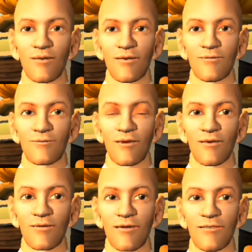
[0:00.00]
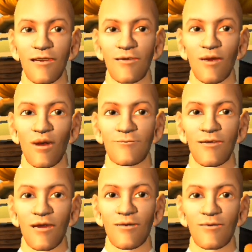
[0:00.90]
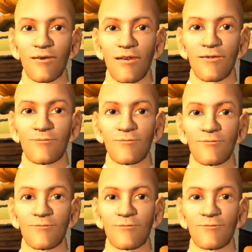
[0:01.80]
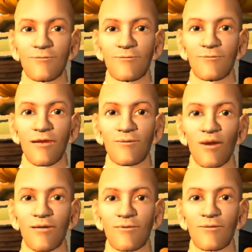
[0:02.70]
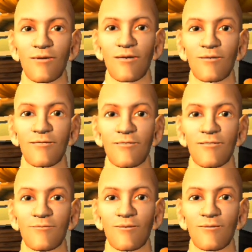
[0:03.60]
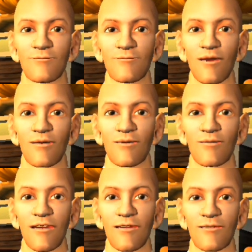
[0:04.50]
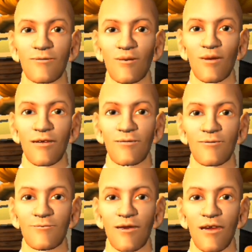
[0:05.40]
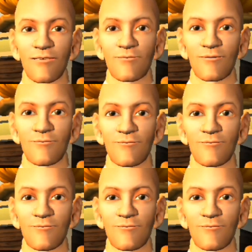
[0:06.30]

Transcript: Looking at the way someone's looking at you, sensing something from them, being able to read between the lines sometimes.